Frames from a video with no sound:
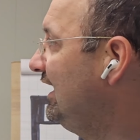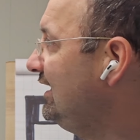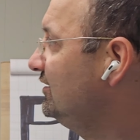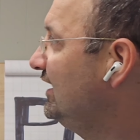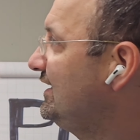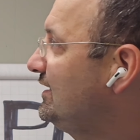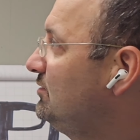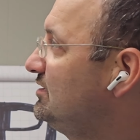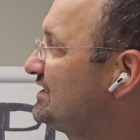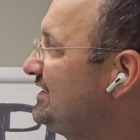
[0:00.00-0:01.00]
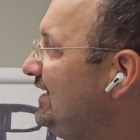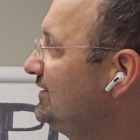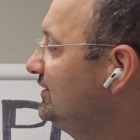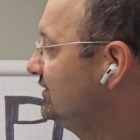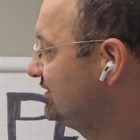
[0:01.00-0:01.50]
And like I
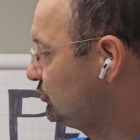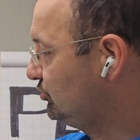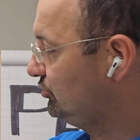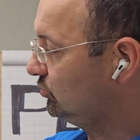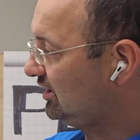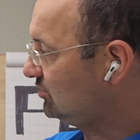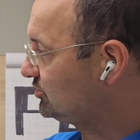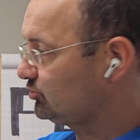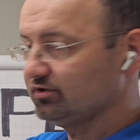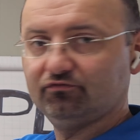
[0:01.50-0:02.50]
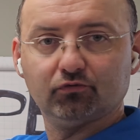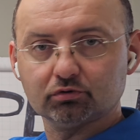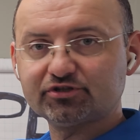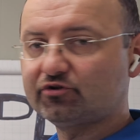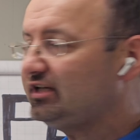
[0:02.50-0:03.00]
said, this window comes with a full
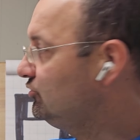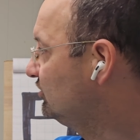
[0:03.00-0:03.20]
screen.